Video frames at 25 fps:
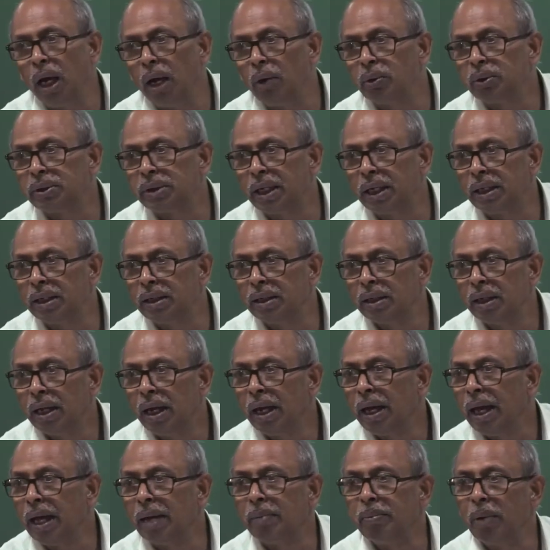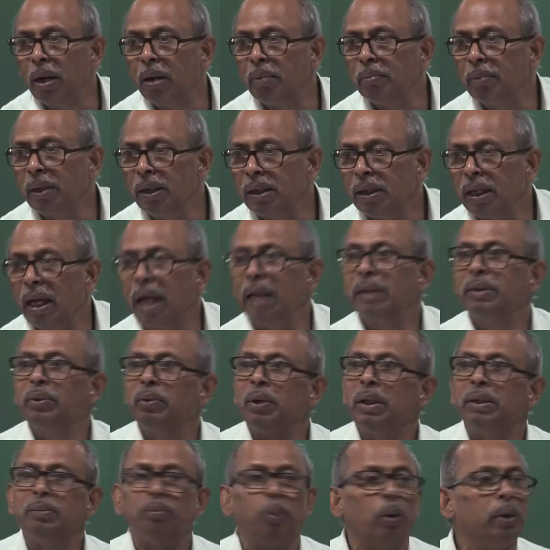outside environment,
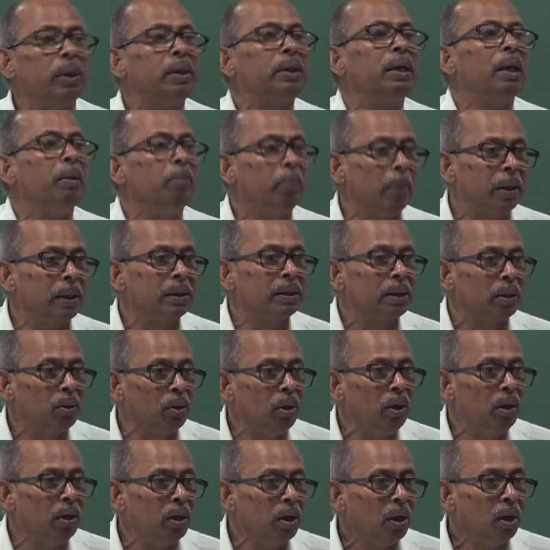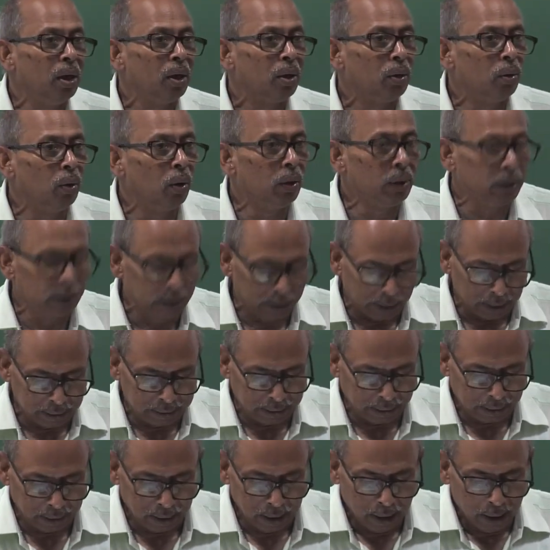otherwise body temperature will go on
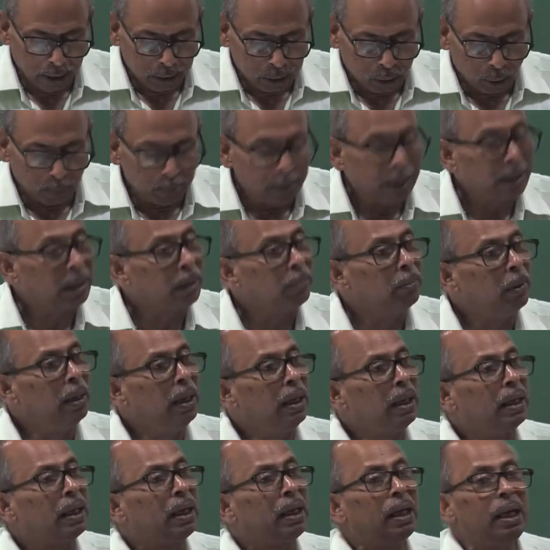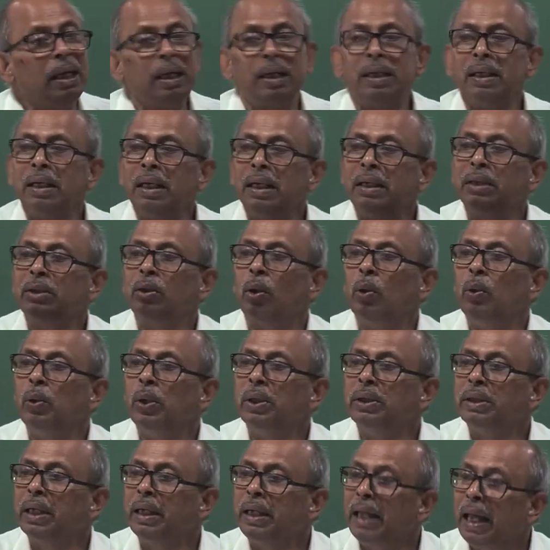increasing. So metabolic heat is
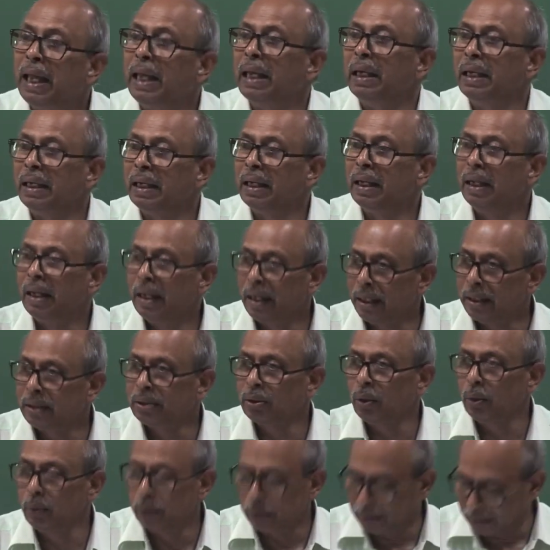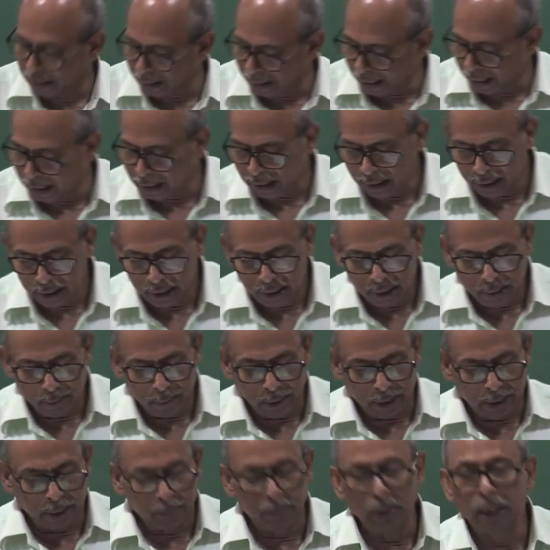always a gain. It is always a gain,
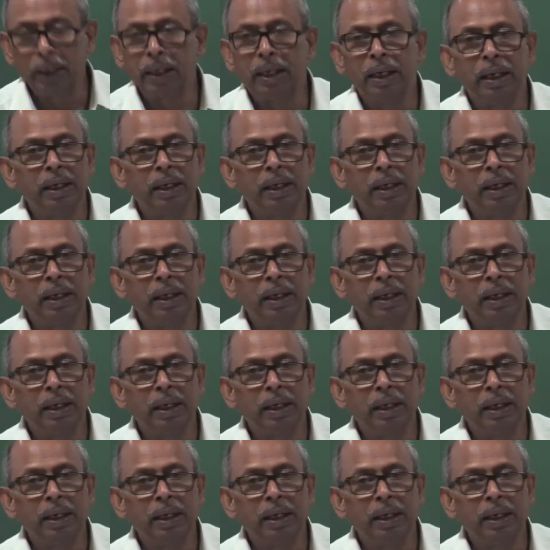metabolic